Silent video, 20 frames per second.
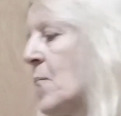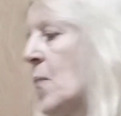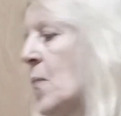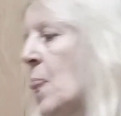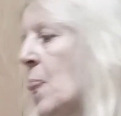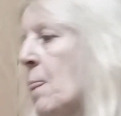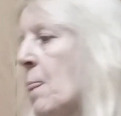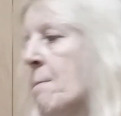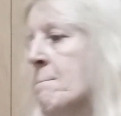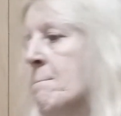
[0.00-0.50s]

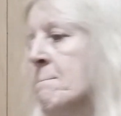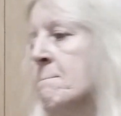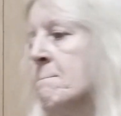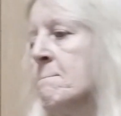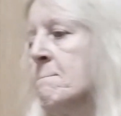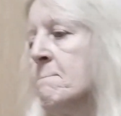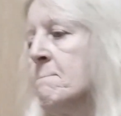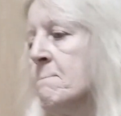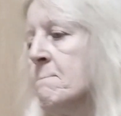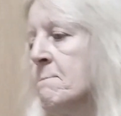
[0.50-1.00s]

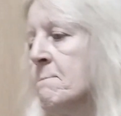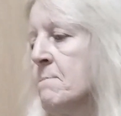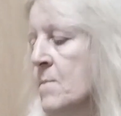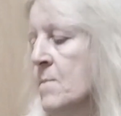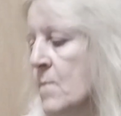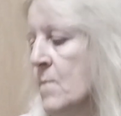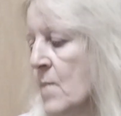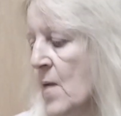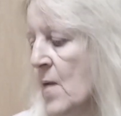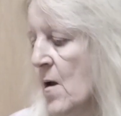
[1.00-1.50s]

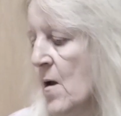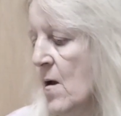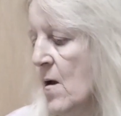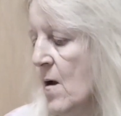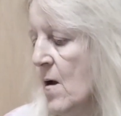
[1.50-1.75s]
No one is speaking in this clip.